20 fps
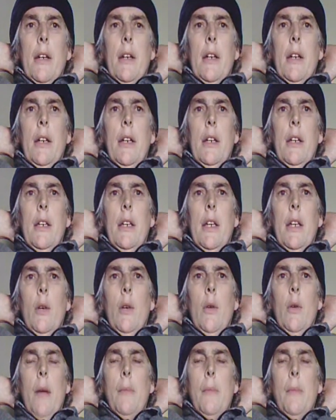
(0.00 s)
I
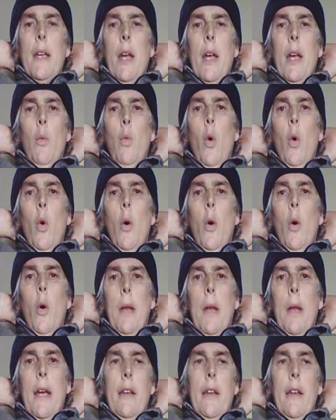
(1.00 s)
know I'll make a
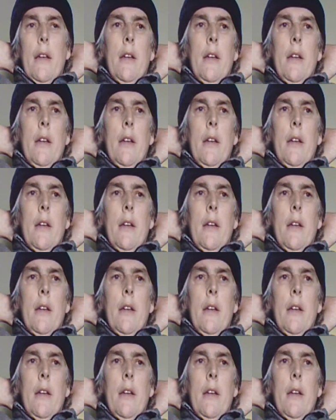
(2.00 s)
warplane.